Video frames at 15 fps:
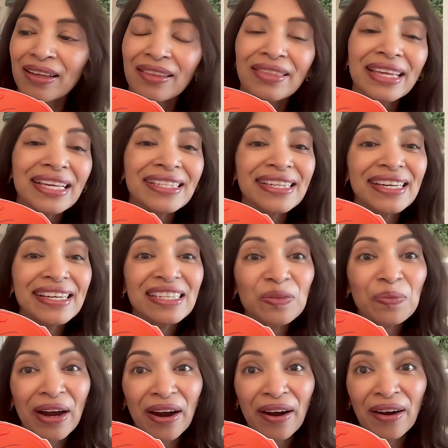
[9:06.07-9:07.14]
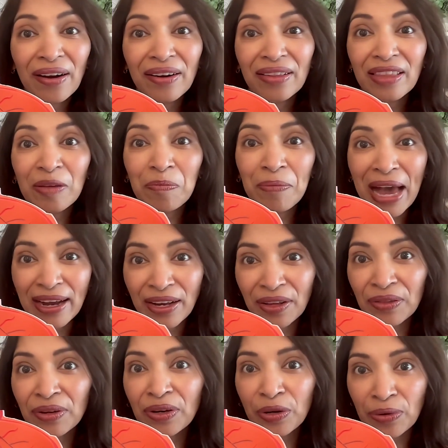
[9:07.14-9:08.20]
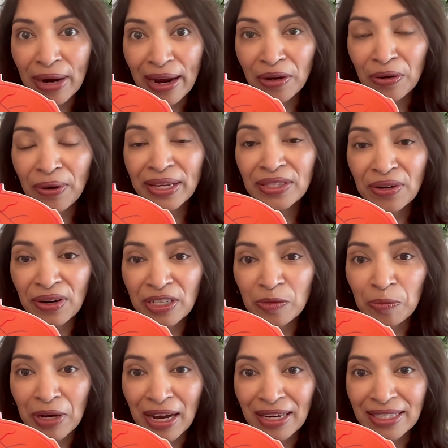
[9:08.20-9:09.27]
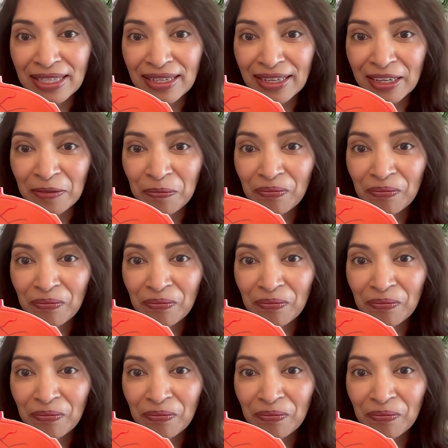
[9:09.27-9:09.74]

this is where the macular carotenoids are deposited.